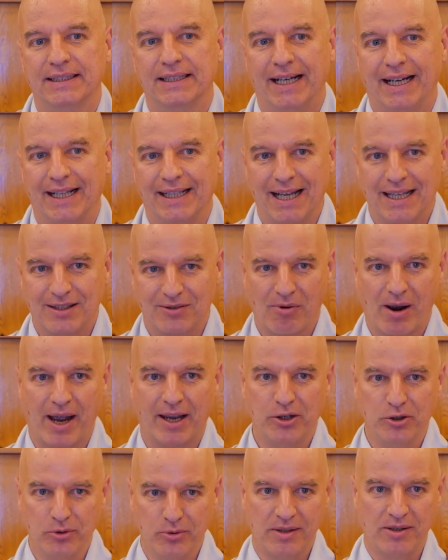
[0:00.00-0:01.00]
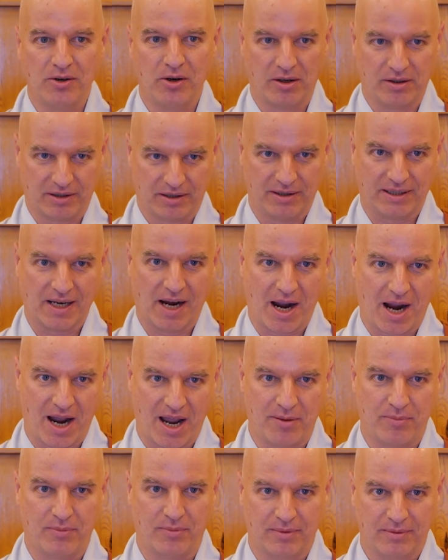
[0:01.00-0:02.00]
And that's why use your
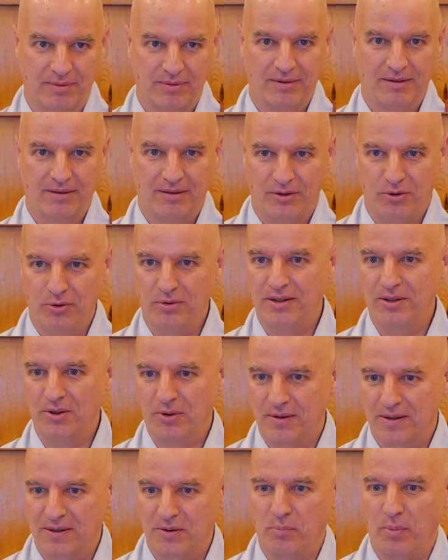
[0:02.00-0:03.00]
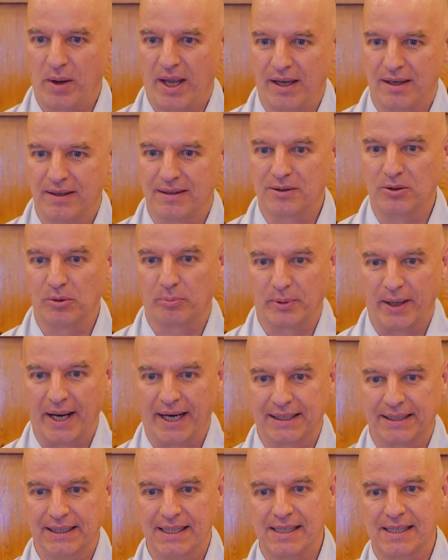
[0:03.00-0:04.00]
time, use your space to
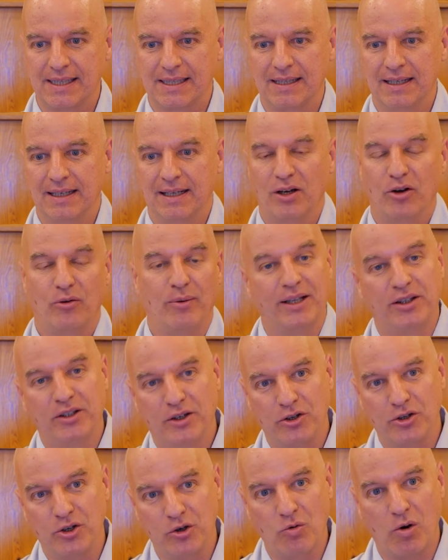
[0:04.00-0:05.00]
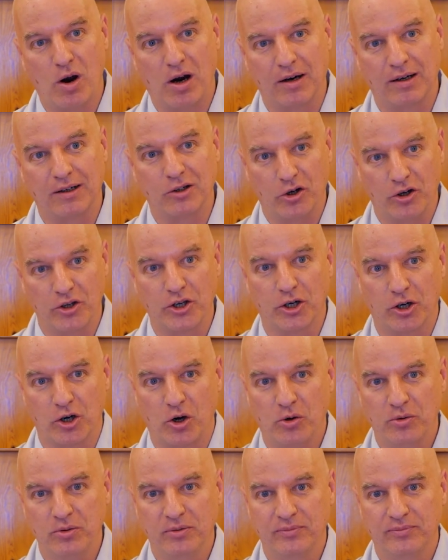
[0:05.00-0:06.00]
practice, whether you are on your
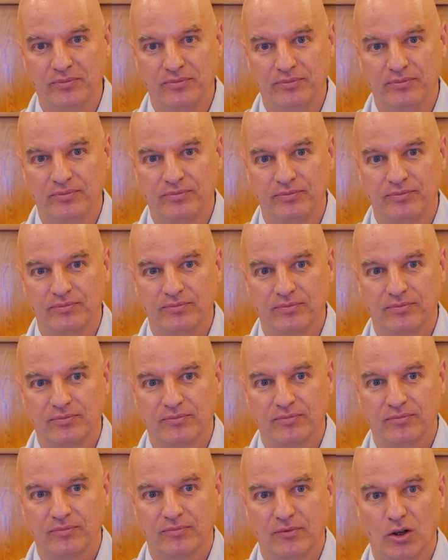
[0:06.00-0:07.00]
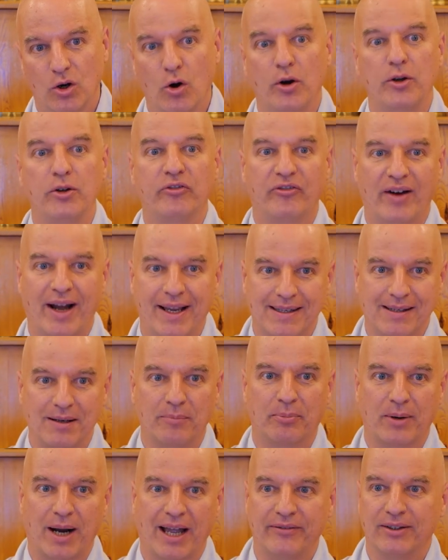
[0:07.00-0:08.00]
own or you find some
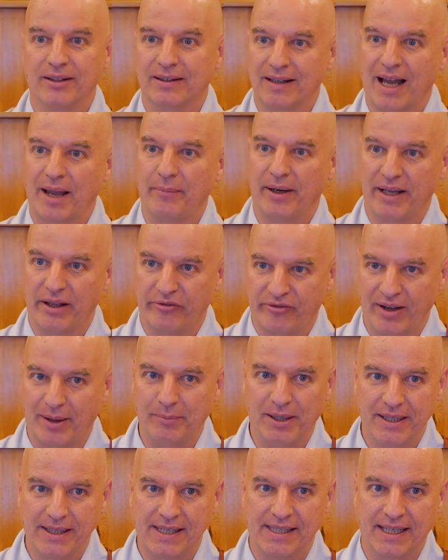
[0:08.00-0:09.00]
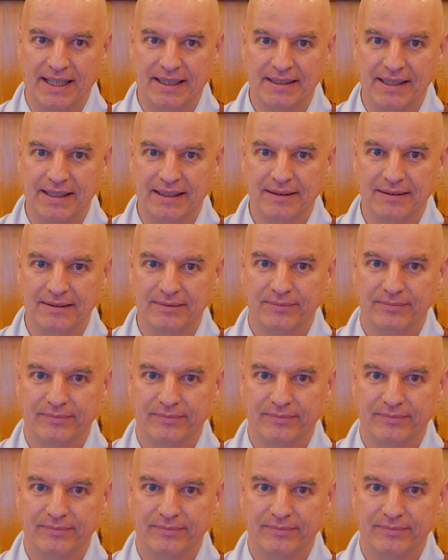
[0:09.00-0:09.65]
private time in a family setting.